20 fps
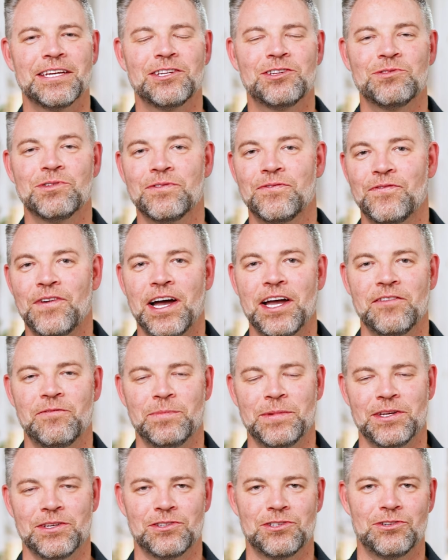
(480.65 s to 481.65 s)
it into a
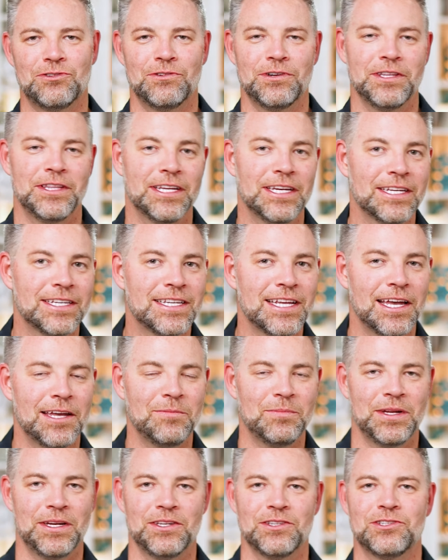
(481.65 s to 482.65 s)
5-minute story, then a
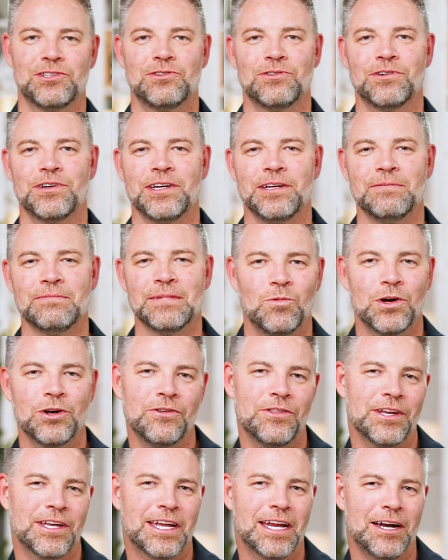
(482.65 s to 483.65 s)
10-minute story. What
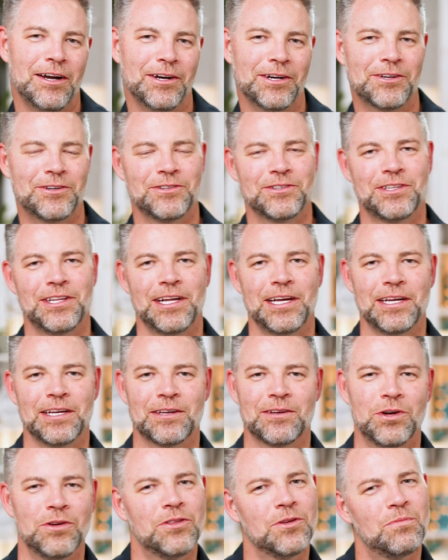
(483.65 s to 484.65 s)
are the characters like?
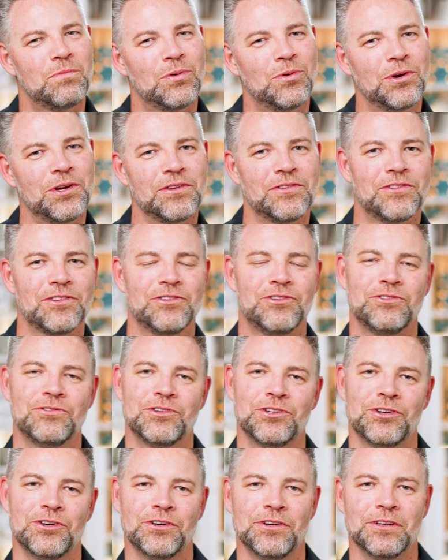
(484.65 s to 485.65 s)
What are the points that you
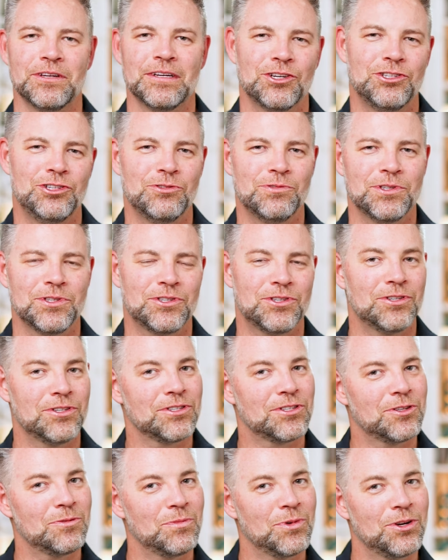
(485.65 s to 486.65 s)
learned? Could you insert
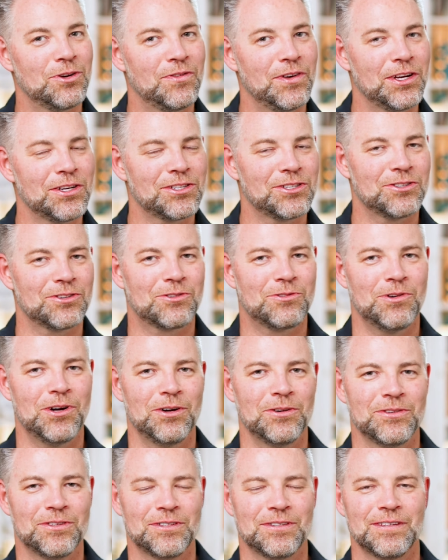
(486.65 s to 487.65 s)
some motivational
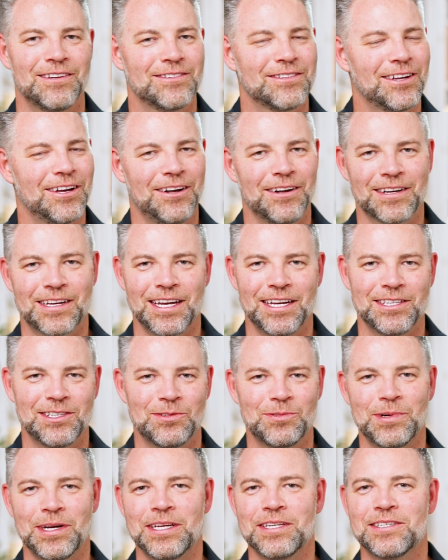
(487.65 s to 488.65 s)
quotes? There's all kinds
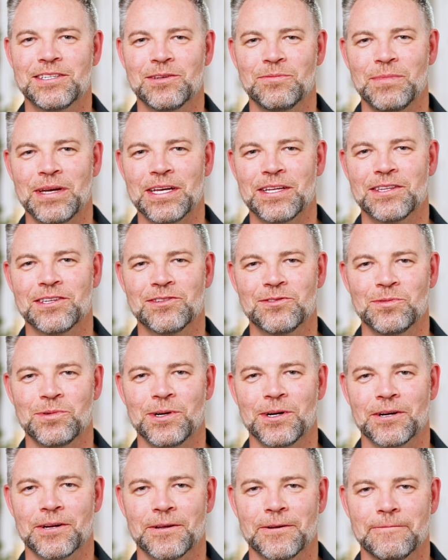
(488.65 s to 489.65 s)
of ways to make this
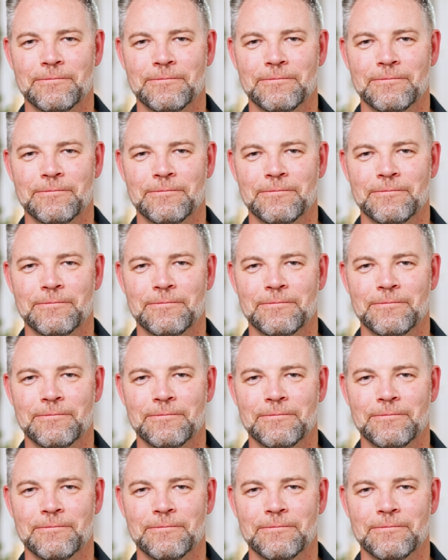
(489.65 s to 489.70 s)
work.